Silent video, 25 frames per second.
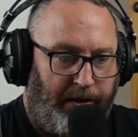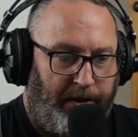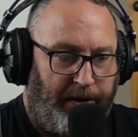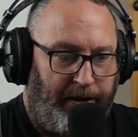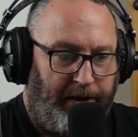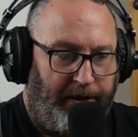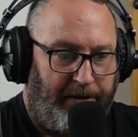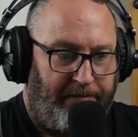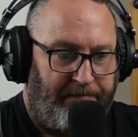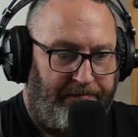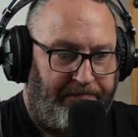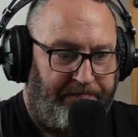
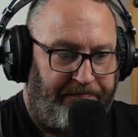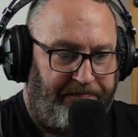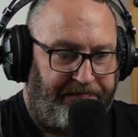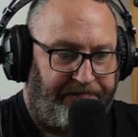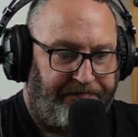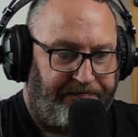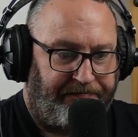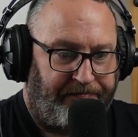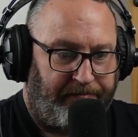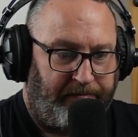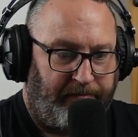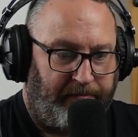
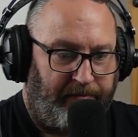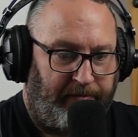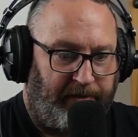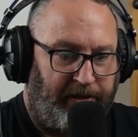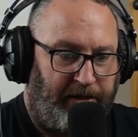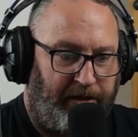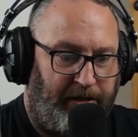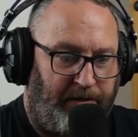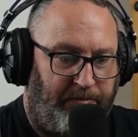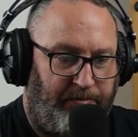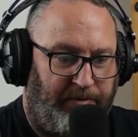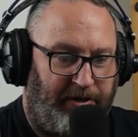
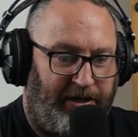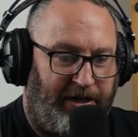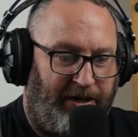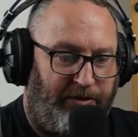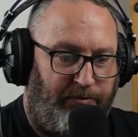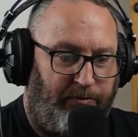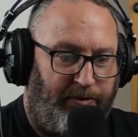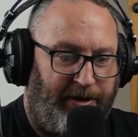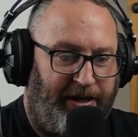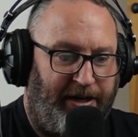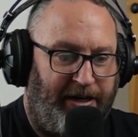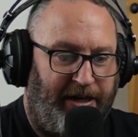But I
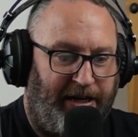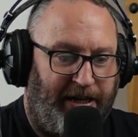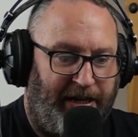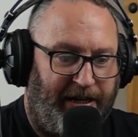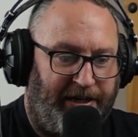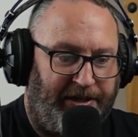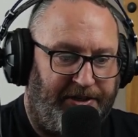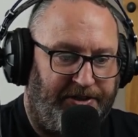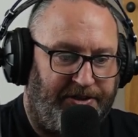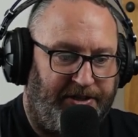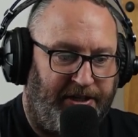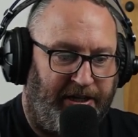
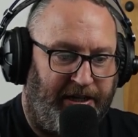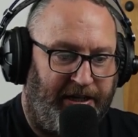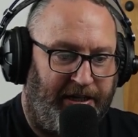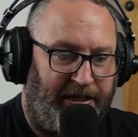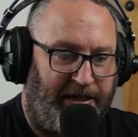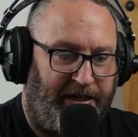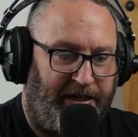realised